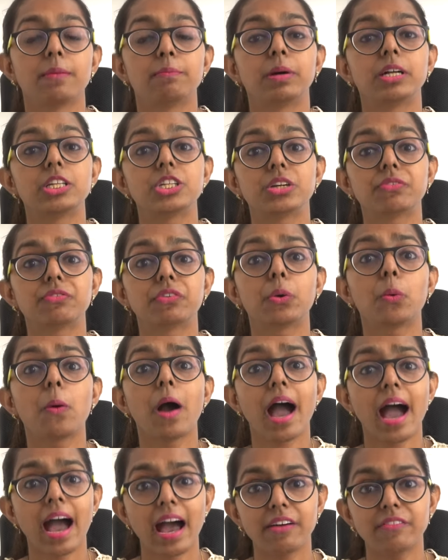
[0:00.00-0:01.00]
But if you
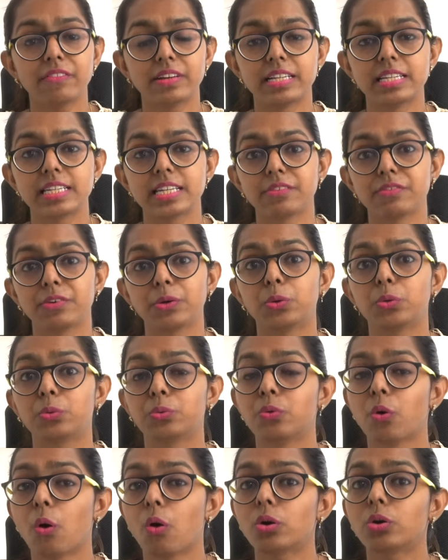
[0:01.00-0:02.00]
haven't, if you
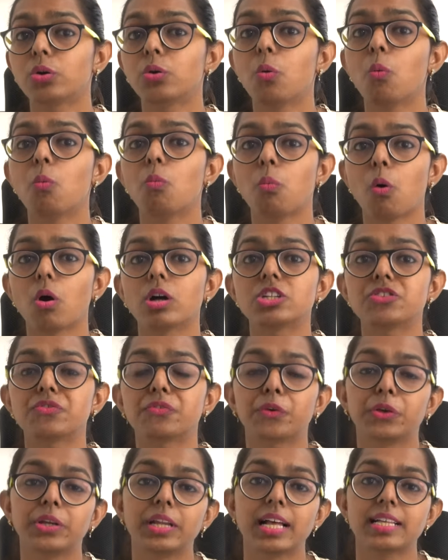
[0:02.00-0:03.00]
do not know what
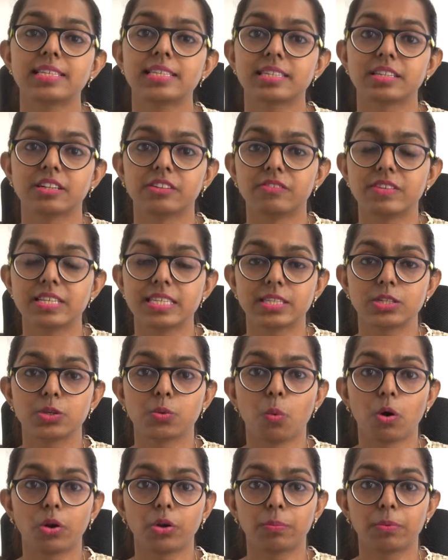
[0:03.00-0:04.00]
freelance service
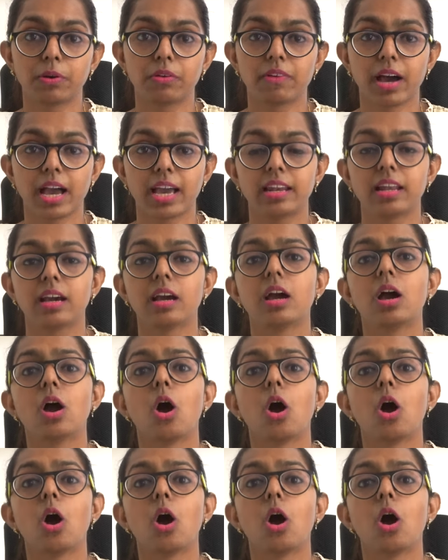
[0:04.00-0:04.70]
you want to provide